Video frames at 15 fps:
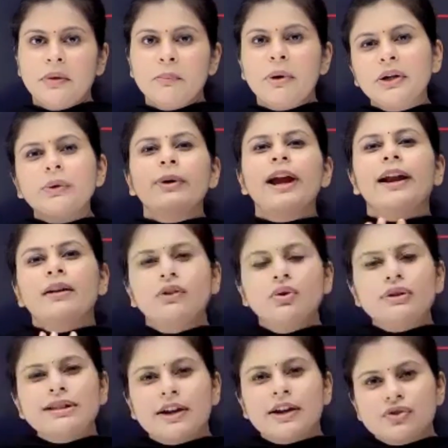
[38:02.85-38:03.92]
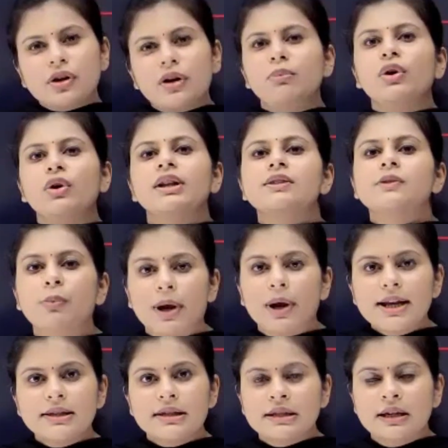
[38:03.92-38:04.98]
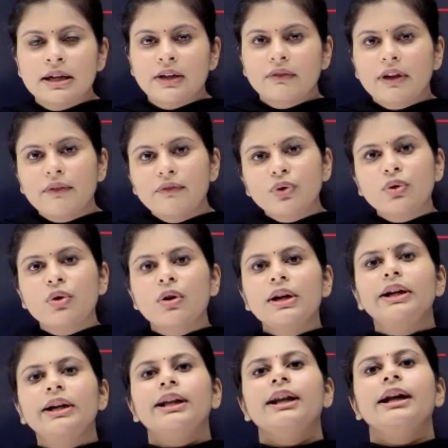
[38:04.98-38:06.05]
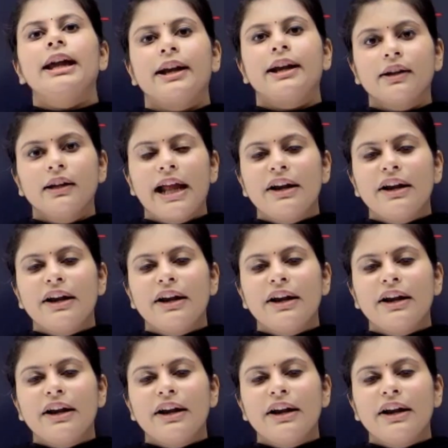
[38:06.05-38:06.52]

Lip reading: But to get those extra bonus points, we have to go a little ahead.